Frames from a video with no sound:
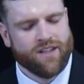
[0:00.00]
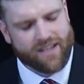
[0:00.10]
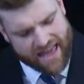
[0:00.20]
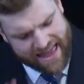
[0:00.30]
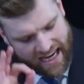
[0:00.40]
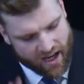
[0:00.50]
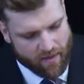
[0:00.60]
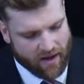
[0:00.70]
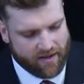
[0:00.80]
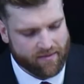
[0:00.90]
Just think
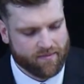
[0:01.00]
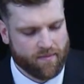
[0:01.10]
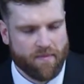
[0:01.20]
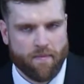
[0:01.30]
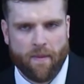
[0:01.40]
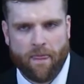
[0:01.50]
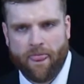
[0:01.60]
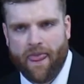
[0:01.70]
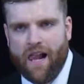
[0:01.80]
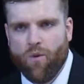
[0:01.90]
about it.
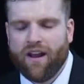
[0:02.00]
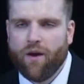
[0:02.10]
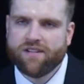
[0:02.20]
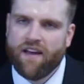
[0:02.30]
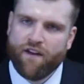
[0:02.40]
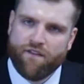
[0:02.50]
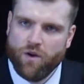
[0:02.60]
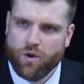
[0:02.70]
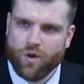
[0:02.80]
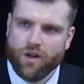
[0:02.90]
When I was at that
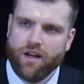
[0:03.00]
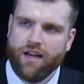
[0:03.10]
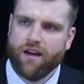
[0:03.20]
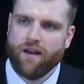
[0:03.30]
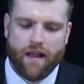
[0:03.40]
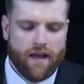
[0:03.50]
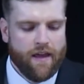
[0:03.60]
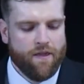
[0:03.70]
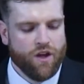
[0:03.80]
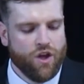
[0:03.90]
funeral earlier
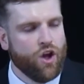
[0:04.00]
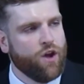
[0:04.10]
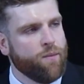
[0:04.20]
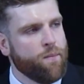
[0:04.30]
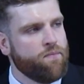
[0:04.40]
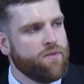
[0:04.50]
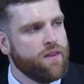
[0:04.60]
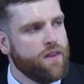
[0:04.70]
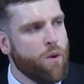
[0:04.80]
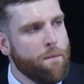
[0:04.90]
in the year,
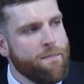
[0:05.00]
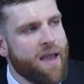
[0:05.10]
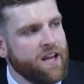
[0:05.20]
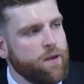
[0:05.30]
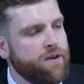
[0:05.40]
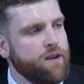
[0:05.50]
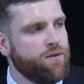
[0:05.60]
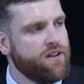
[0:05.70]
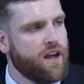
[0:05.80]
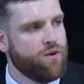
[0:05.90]
there were many
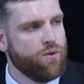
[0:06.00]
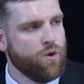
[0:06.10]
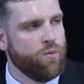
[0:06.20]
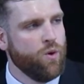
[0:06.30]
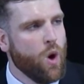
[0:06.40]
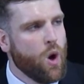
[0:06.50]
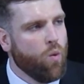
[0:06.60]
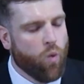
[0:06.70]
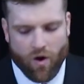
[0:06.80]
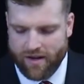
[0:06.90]
people in that room who
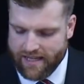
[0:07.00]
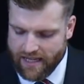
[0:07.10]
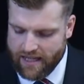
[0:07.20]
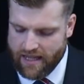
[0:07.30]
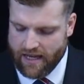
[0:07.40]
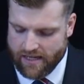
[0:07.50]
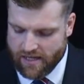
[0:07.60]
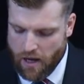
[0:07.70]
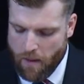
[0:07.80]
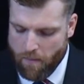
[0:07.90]
wanted
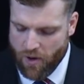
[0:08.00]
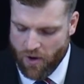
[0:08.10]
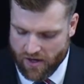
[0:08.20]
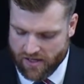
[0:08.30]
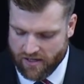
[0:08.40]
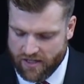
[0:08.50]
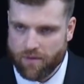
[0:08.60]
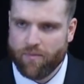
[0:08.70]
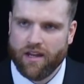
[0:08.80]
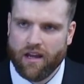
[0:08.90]
this person
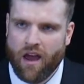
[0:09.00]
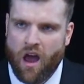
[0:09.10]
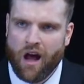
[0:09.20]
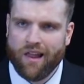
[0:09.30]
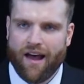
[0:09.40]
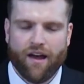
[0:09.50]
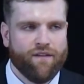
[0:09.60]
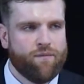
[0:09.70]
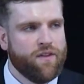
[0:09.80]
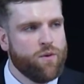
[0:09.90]
to be alive,
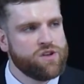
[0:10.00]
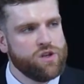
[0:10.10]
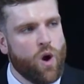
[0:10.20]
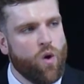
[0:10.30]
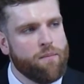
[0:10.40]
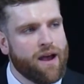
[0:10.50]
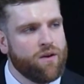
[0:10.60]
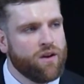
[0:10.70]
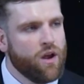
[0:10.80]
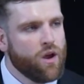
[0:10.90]
but there was no
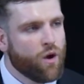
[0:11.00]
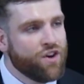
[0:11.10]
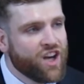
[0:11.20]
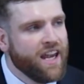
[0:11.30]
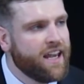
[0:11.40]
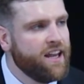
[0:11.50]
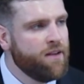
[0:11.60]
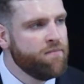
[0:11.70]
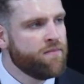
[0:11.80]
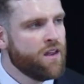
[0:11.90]
amount of shaking
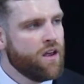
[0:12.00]
him,